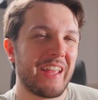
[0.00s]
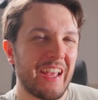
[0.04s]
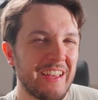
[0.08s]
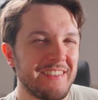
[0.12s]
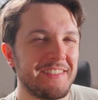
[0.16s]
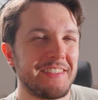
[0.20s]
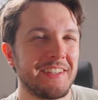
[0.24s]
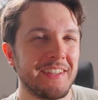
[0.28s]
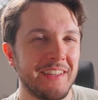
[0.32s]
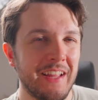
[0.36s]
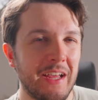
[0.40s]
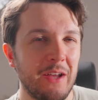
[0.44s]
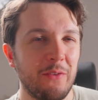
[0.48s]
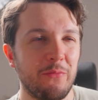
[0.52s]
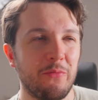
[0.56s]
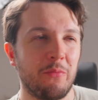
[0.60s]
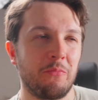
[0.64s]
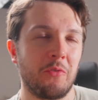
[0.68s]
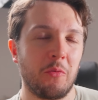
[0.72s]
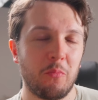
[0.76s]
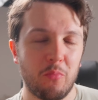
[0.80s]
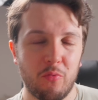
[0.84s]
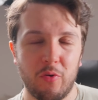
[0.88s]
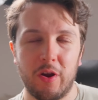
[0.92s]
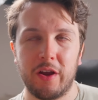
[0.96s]
guessing that from
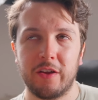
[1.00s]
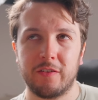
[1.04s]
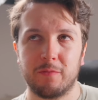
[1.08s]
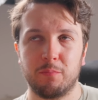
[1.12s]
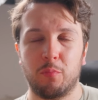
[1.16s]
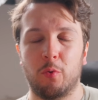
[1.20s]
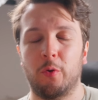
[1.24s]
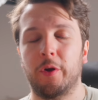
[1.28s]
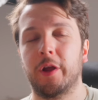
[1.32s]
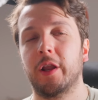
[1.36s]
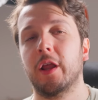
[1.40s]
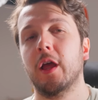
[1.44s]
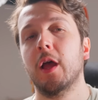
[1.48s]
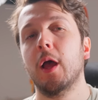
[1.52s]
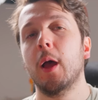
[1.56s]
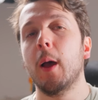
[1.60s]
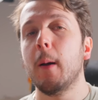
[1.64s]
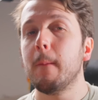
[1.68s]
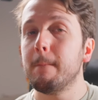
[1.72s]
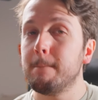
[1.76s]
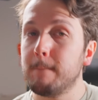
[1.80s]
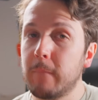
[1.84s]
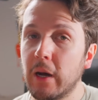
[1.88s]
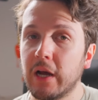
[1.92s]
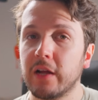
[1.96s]
the price point.
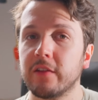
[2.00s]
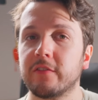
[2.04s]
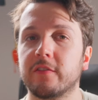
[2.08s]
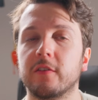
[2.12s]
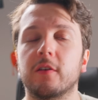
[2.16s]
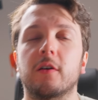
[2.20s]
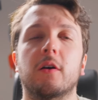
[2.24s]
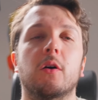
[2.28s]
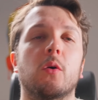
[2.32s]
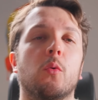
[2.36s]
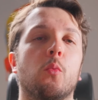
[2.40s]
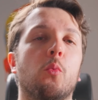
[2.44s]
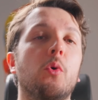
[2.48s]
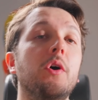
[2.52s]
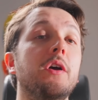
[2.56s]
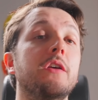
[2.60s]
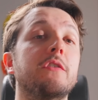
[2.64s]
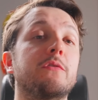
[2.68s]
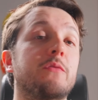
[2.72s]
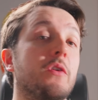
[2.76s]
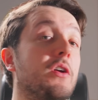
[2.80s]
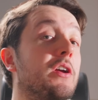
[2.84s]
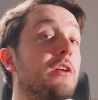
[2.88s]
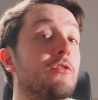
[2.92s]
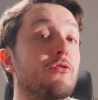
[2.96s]
But what
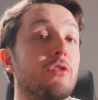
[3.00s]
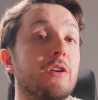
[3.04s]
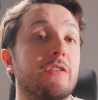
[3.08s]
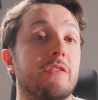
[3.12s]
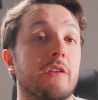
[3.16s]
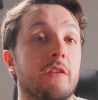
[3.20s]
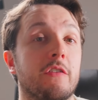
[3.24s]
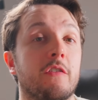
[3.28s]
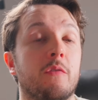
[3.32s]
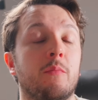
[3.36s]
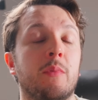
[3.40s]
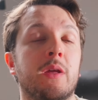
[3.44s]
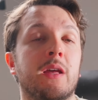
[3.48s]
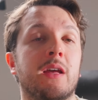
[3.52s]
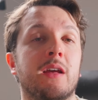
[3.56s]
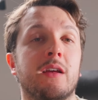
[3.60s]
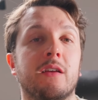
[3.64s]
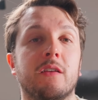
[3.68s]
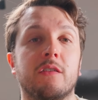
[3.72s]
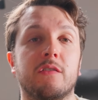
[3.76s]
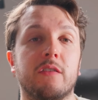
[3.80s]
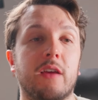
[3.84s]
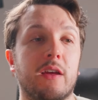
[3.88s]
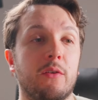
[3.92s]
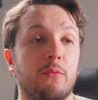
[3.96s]
is very interesting to me
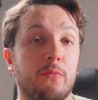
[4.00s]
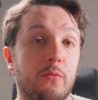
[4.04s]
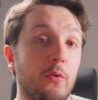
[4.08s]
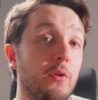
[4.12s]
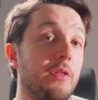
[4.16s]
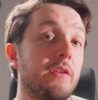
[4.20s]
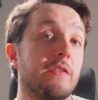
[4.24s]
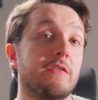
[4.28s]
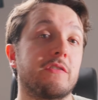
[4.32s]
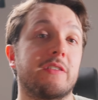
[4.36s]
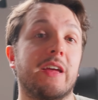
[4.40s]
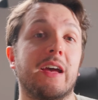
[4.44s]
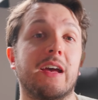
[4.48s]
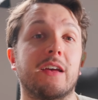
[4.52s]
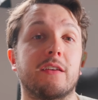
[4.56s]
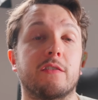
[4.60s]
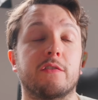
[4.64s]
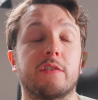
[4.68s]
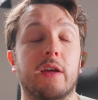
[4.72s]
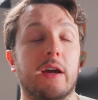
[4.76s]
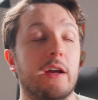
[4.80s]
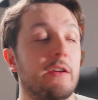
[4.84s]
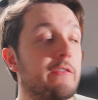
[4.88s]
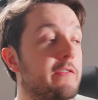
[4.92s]
is, for this test, I